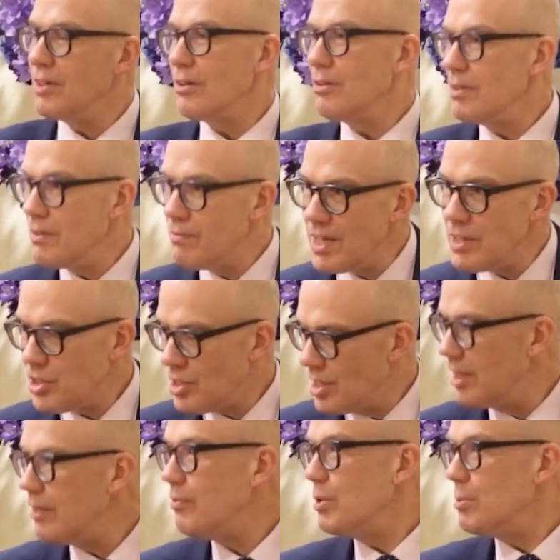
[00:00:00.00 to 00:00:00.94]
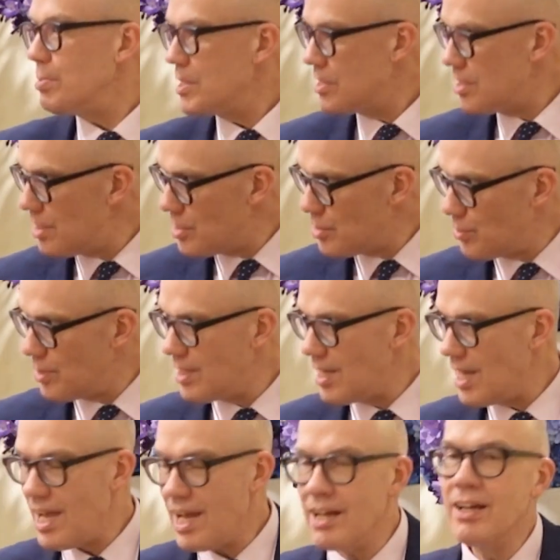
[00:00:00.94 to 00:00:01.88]
eventually if you persist with
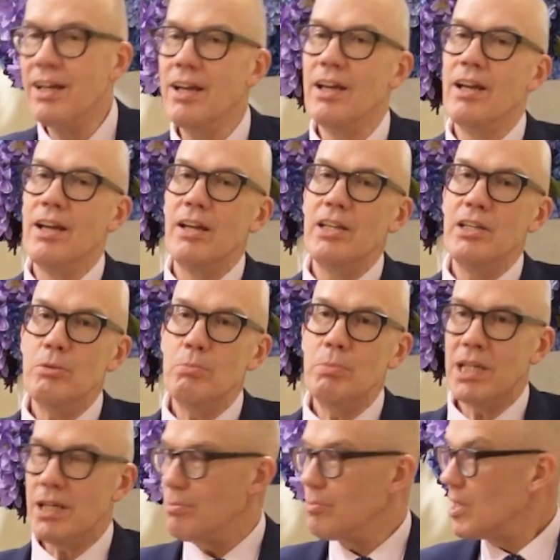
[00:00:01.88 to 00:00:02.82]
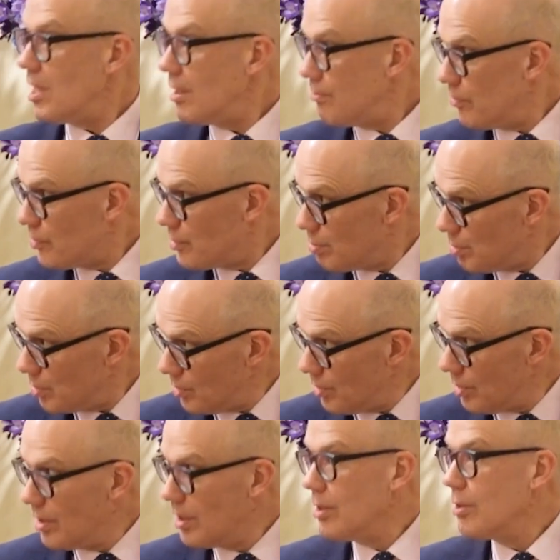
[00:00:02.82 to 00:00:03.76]
that, you become
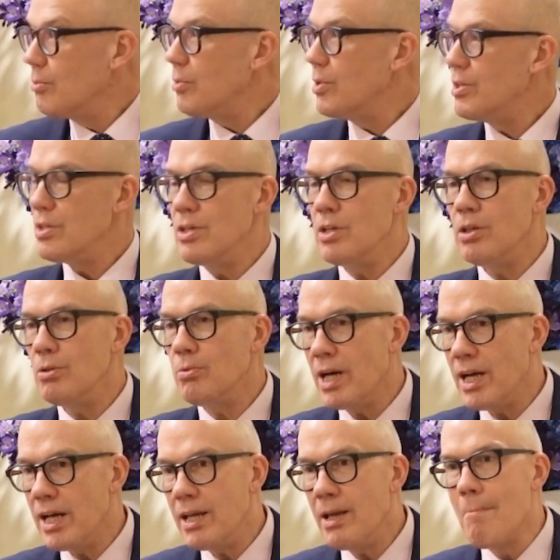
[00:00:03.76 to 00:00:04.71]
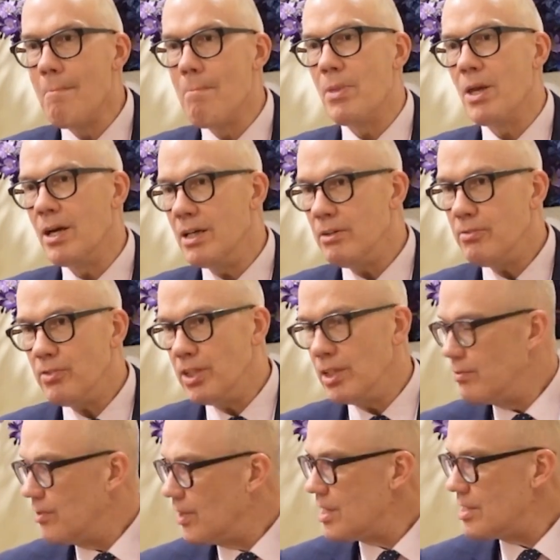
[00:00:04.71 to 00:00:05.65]
comfortable with the new way, and if the
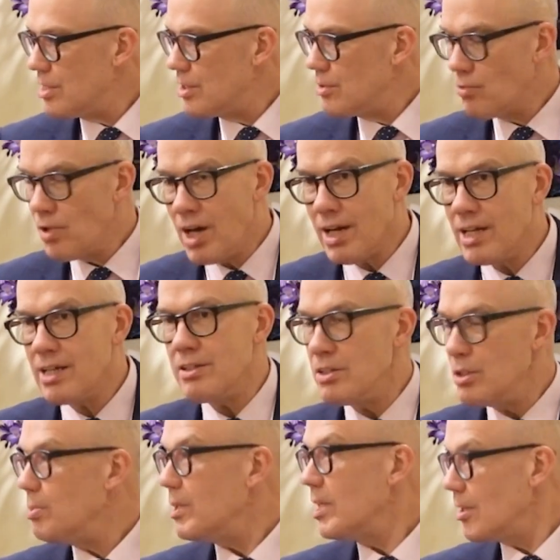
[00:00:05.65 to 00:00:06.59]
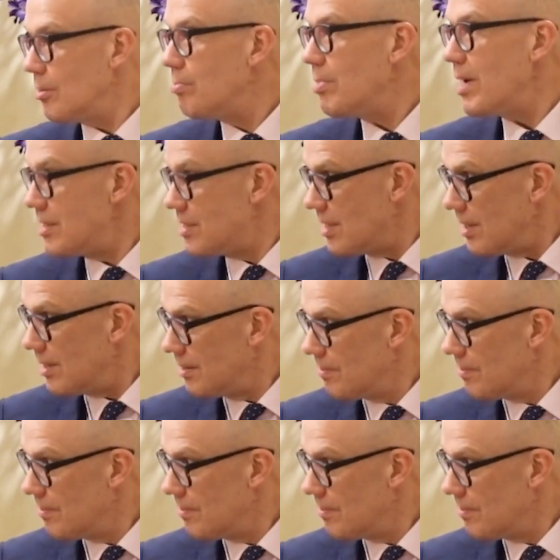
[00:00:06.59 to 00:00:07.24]
advice is right, you become better.